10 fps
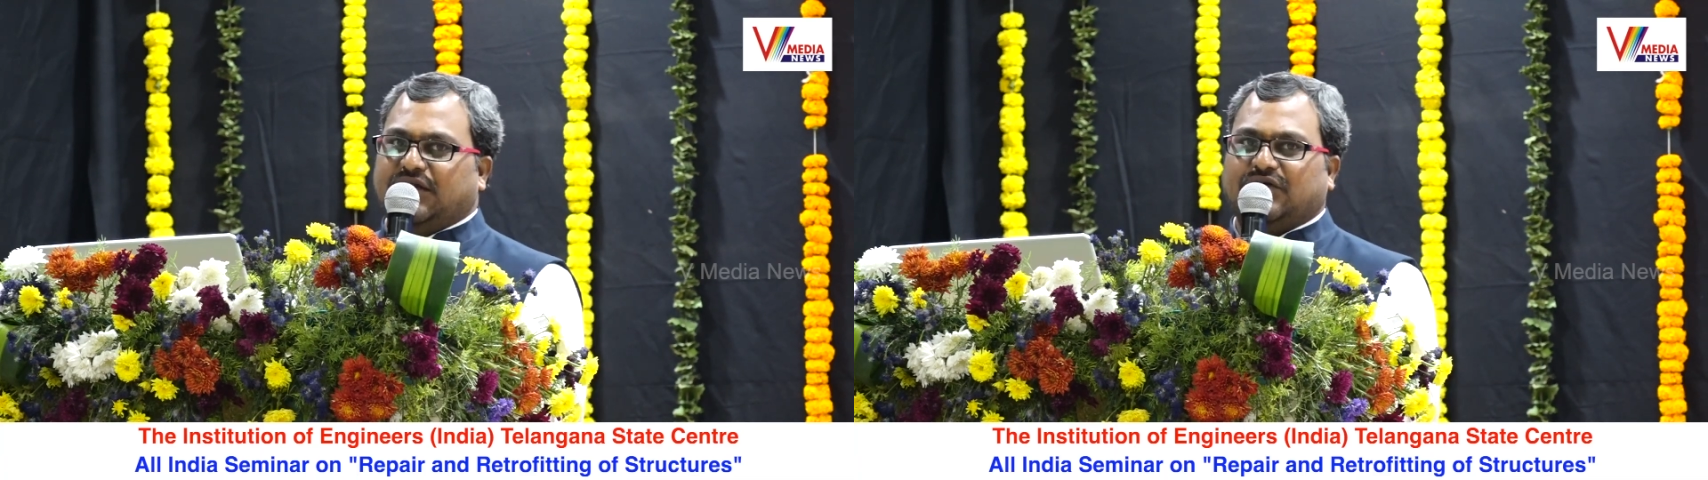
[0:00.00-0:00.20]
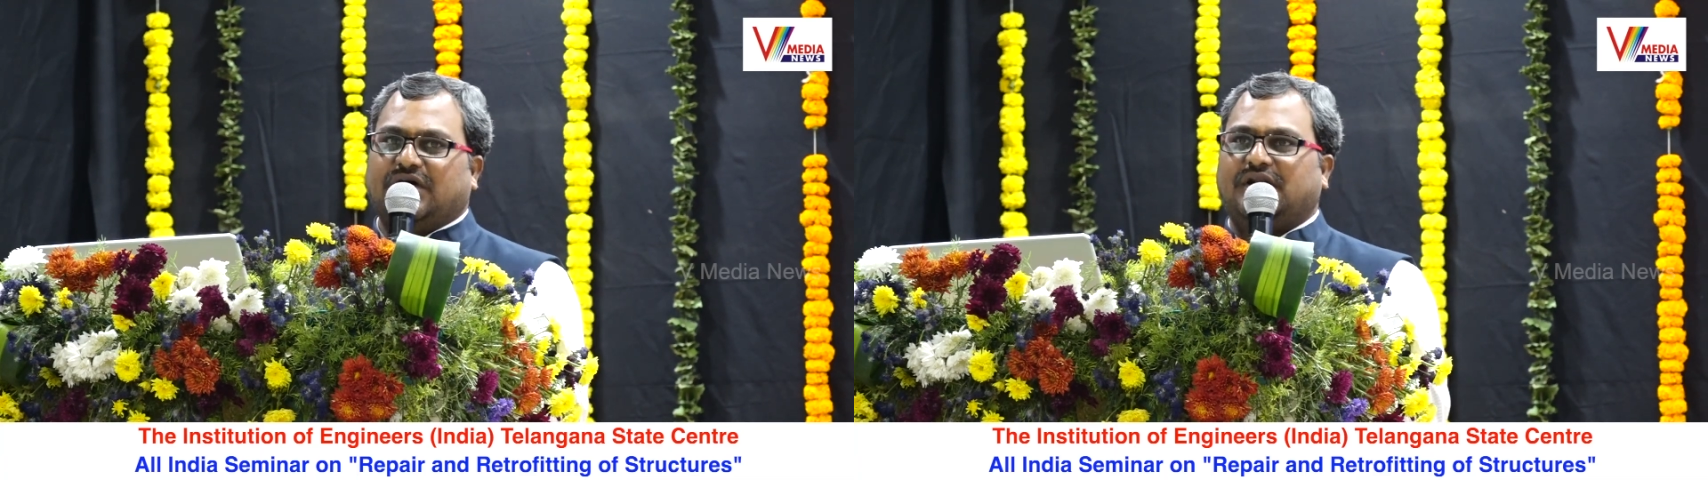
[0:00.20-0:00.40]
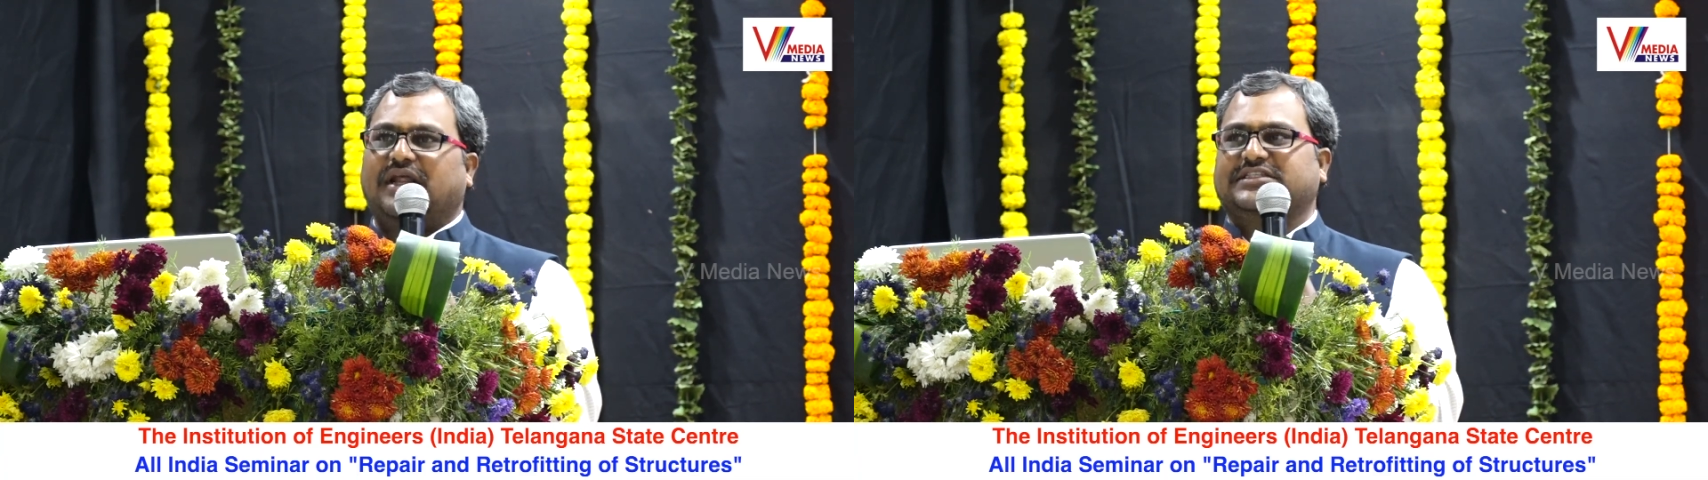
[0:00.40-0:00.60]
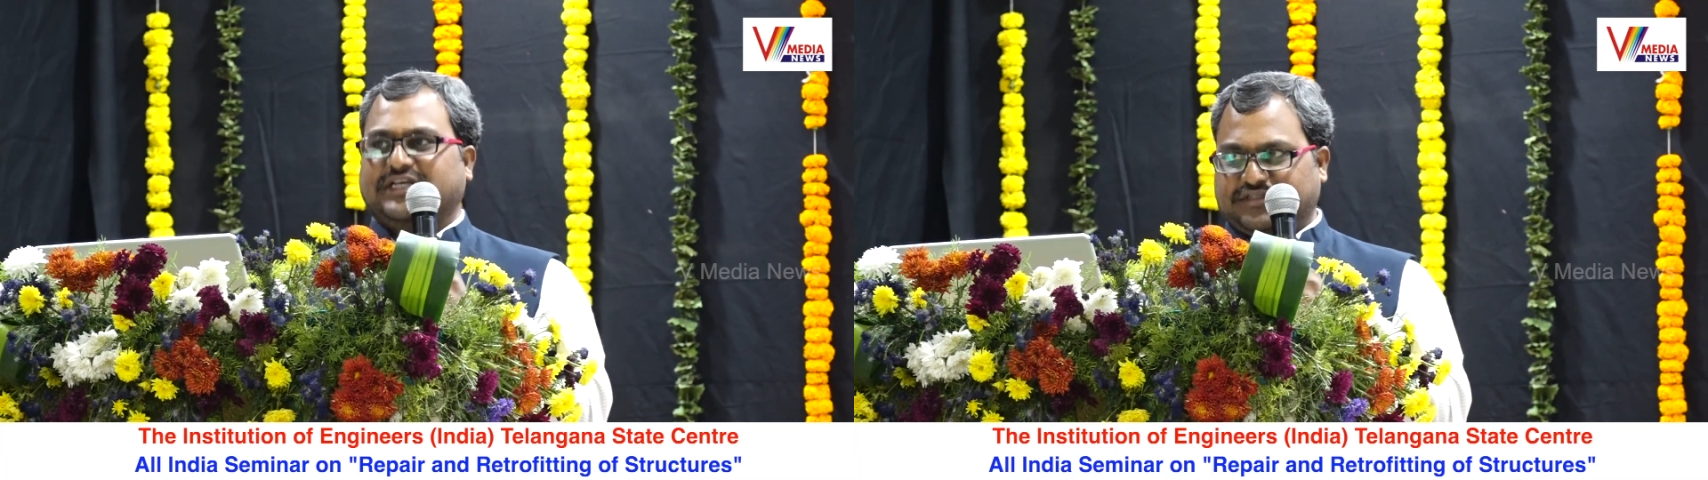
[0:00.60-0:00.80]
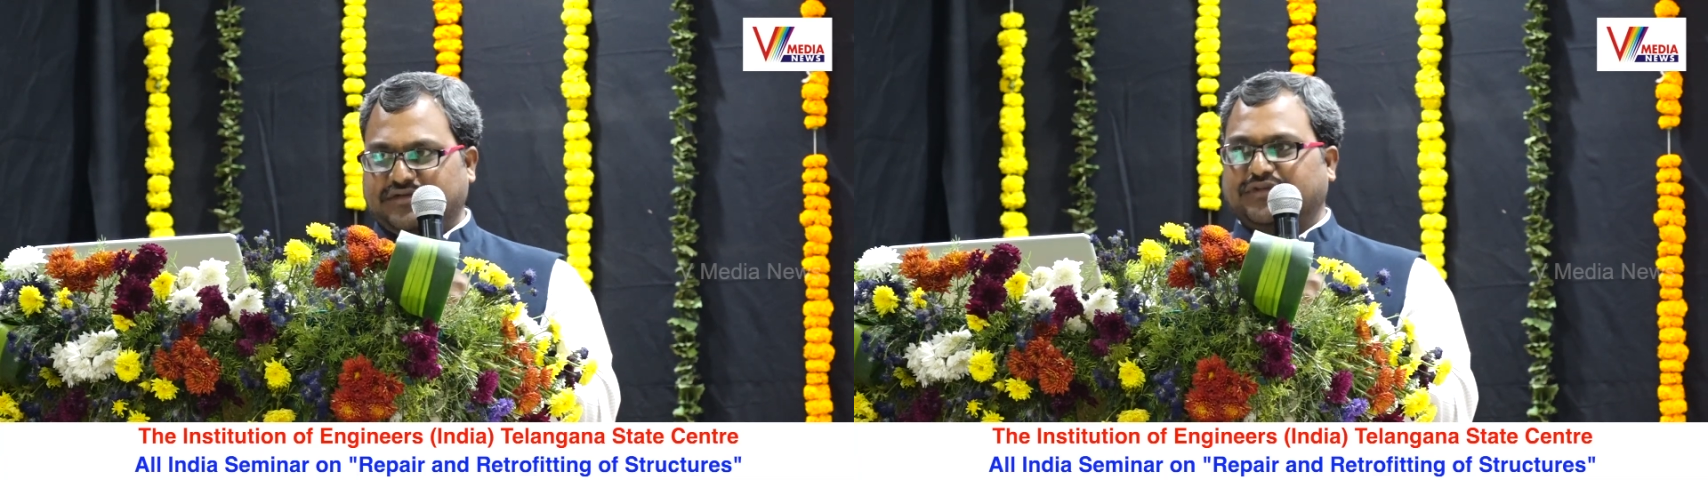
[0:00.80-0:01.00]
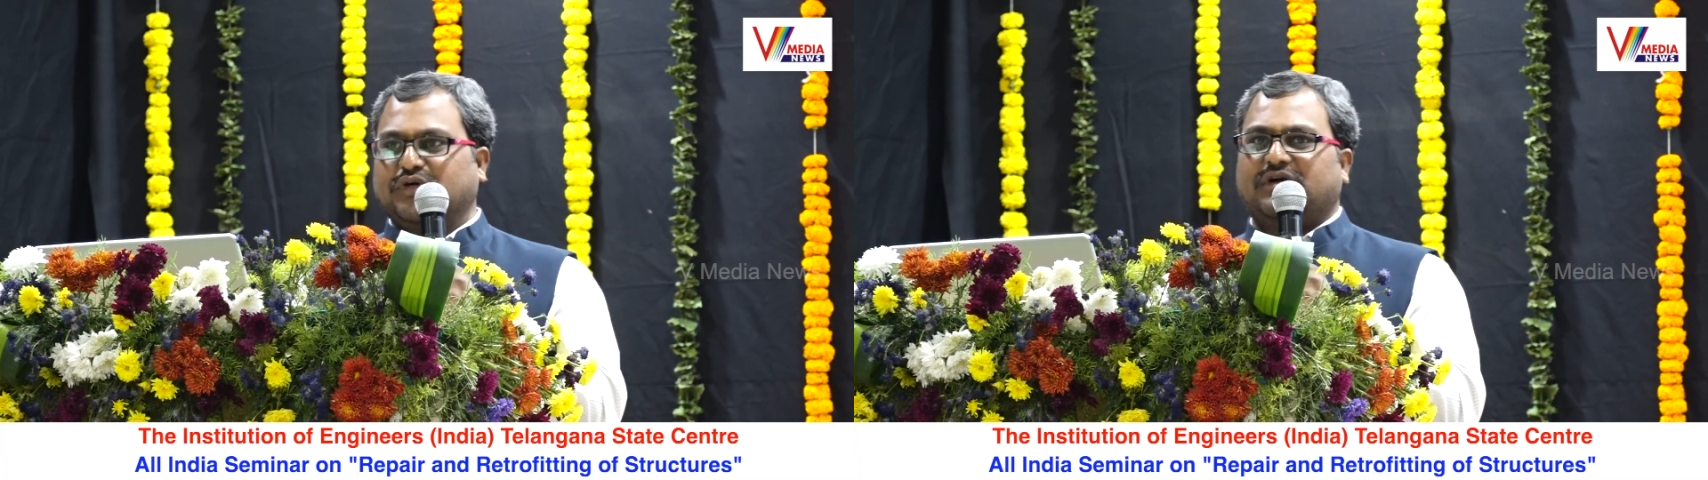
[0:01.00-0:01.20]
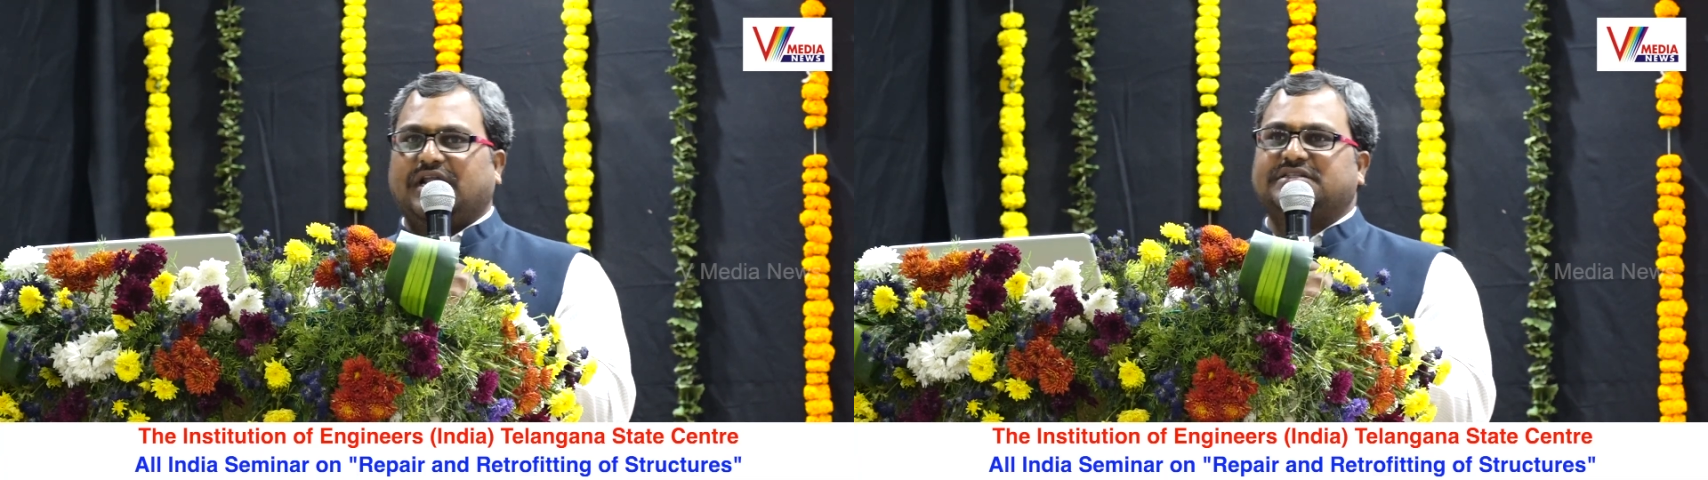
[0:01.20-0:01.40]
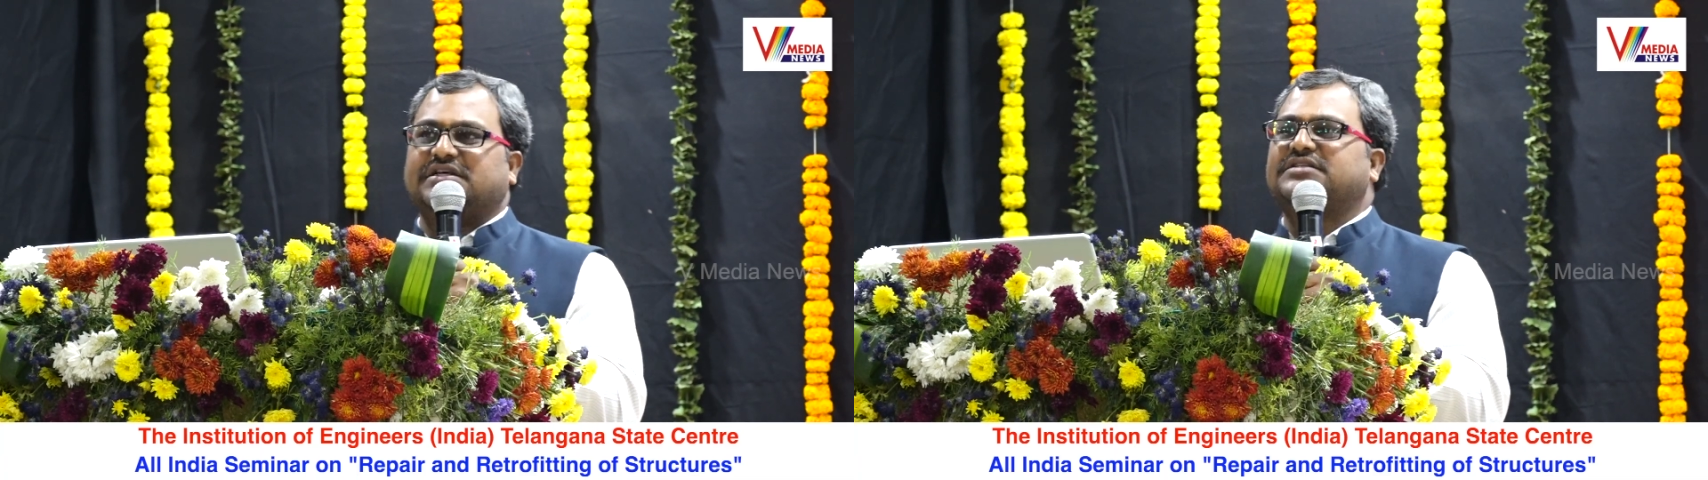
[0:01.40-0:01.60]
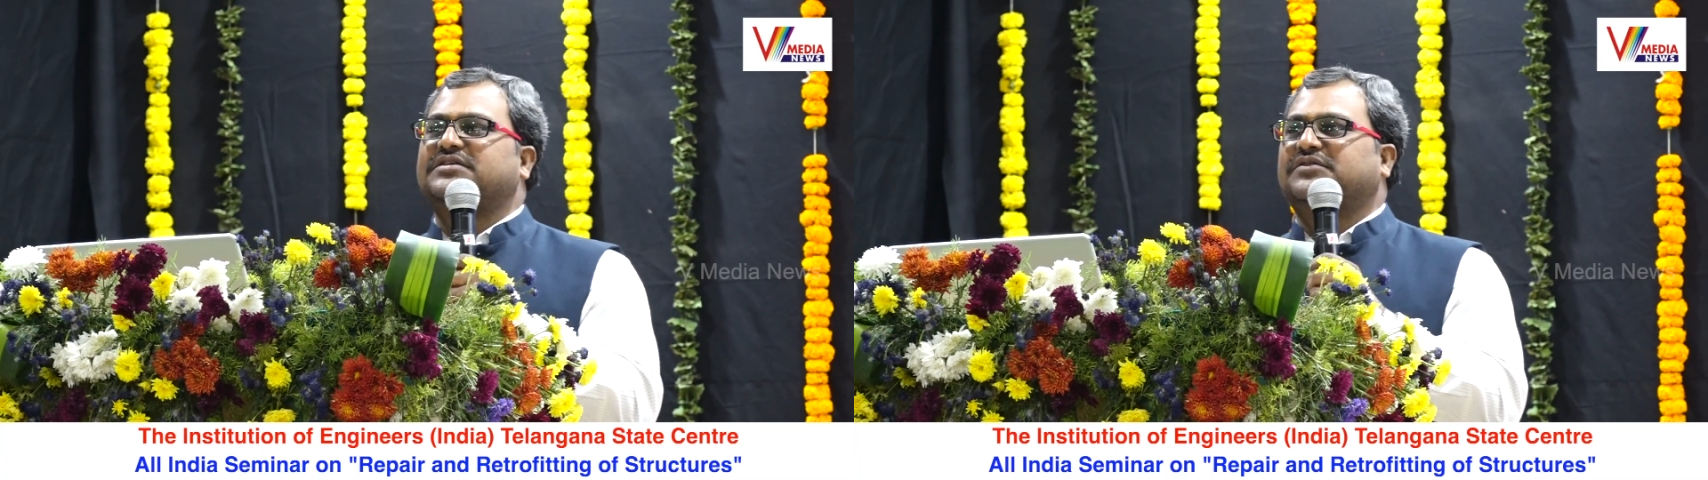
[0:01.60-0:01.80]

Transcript: your license. Without license,